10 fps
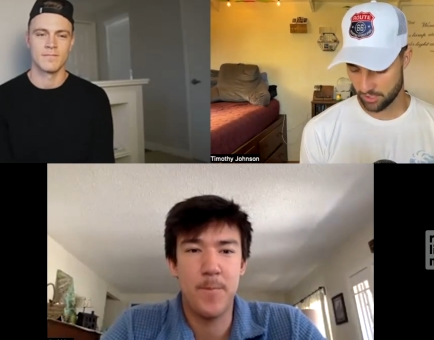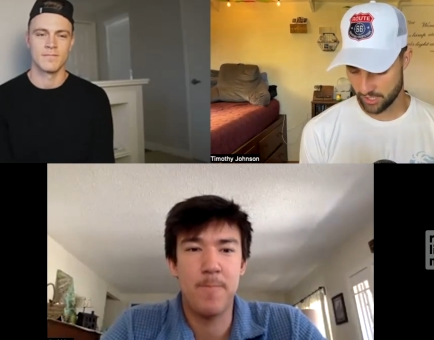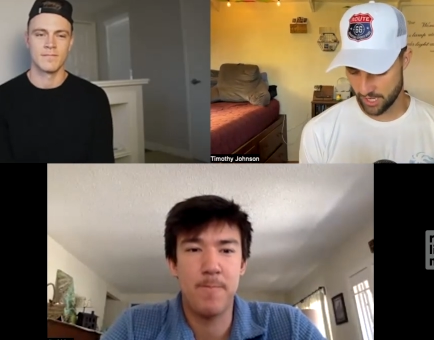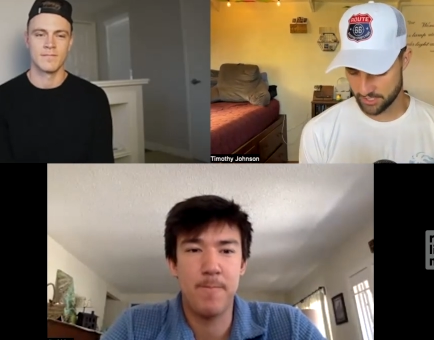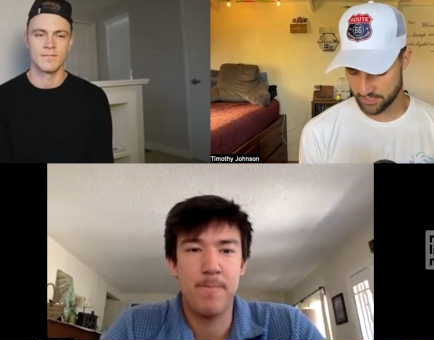
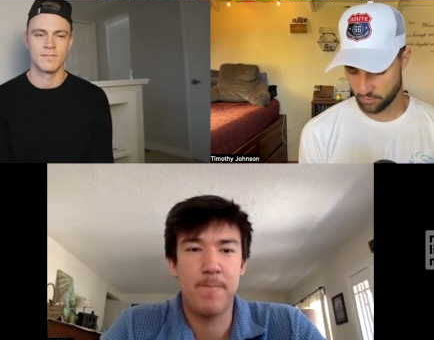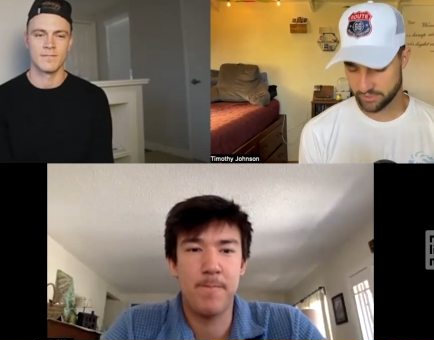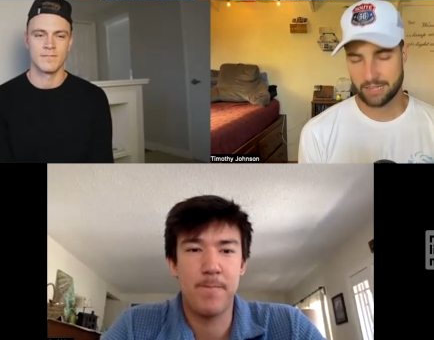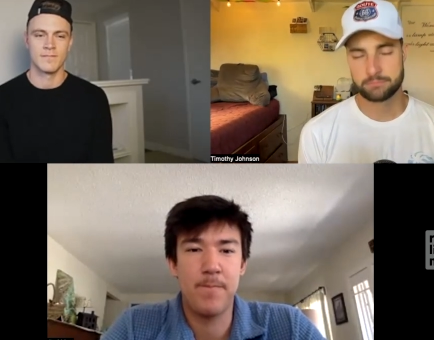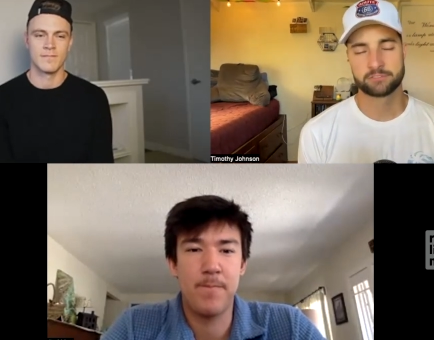Speaker 1: guys, what
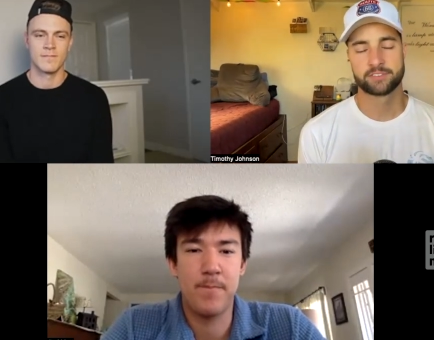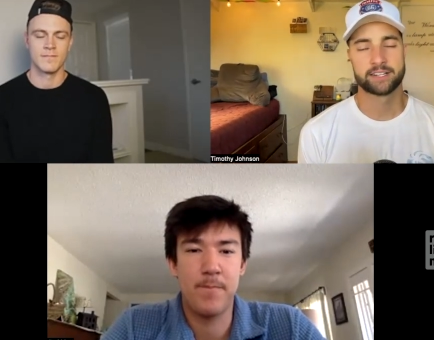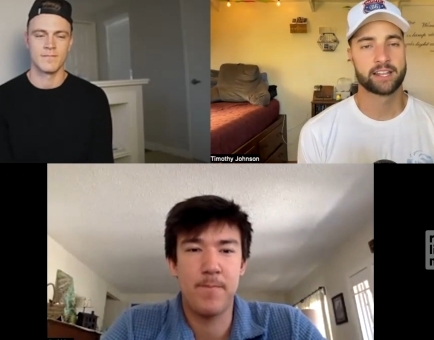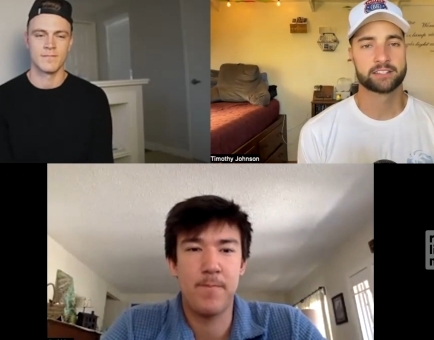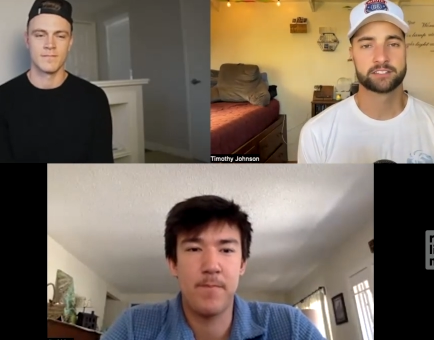type of
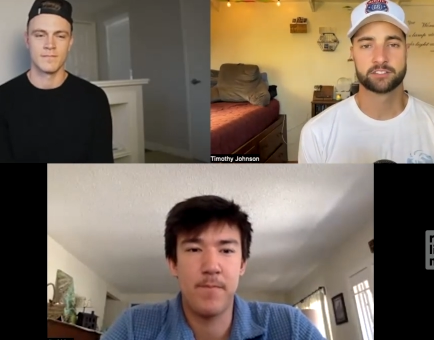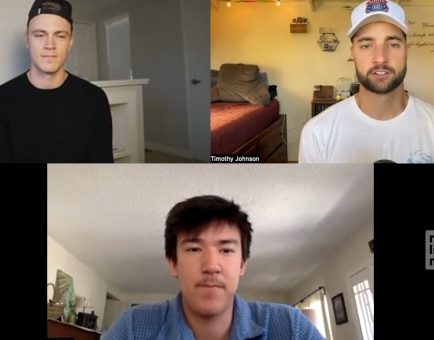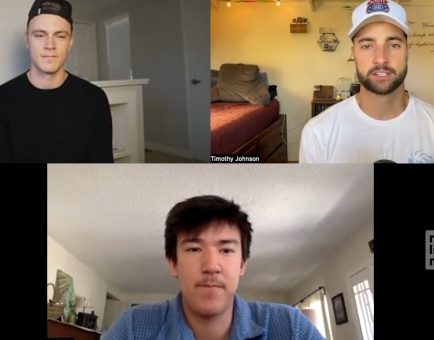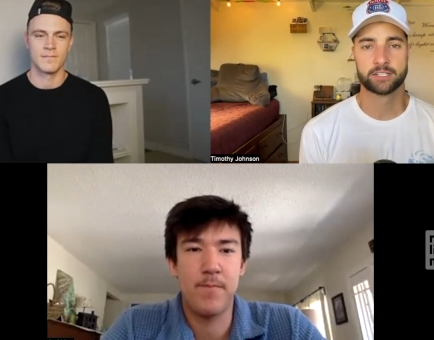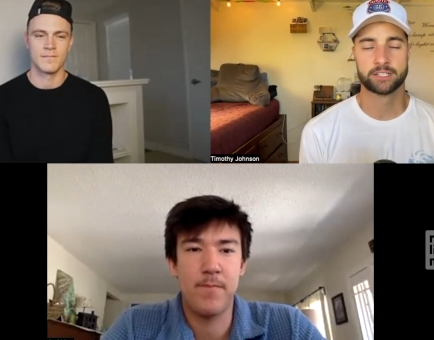finances are
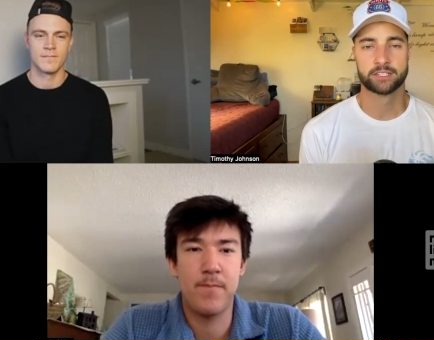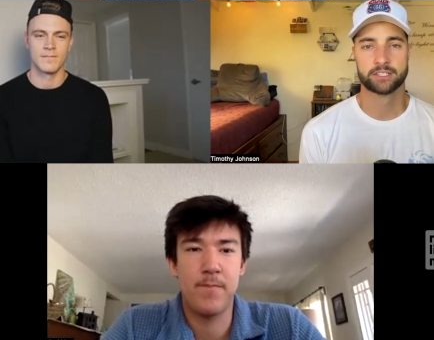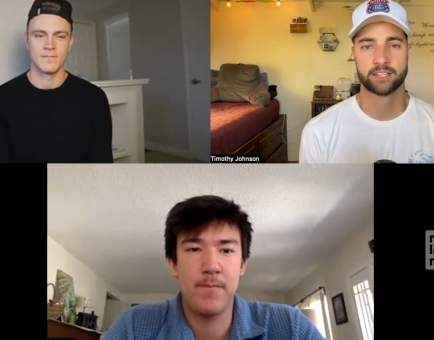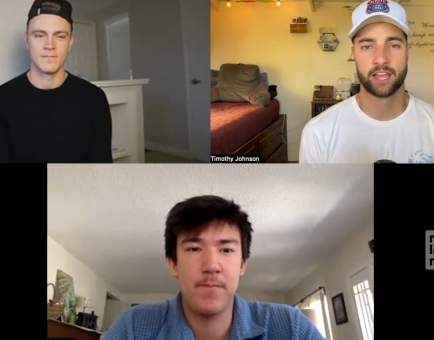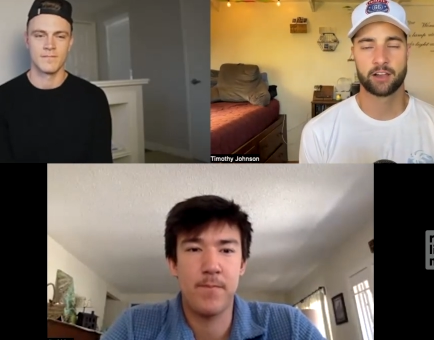needed?
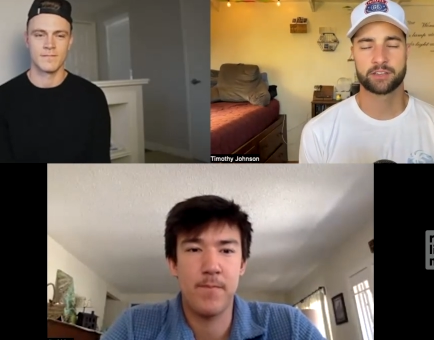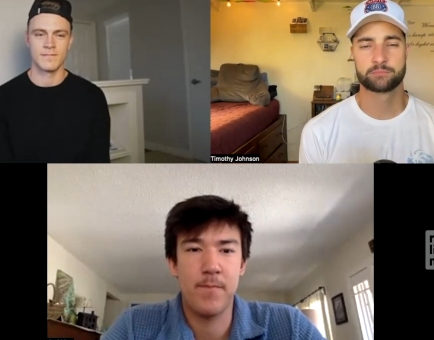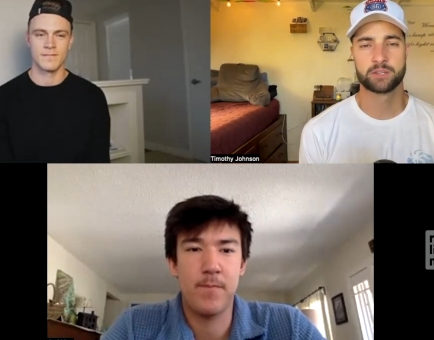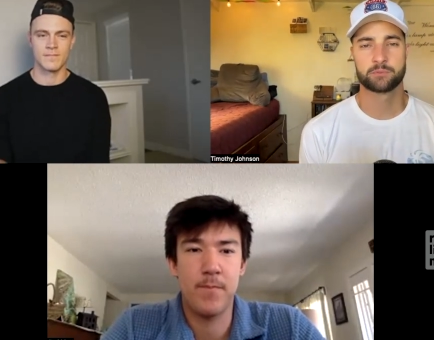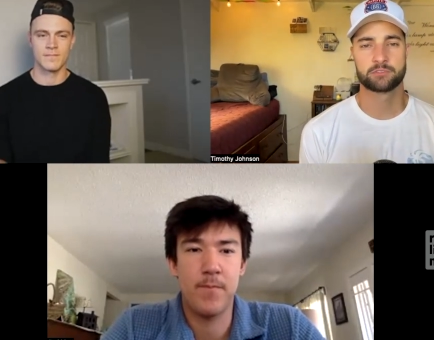How can
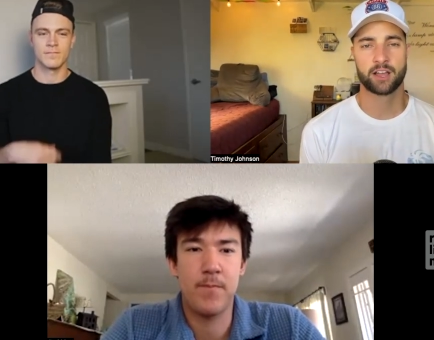people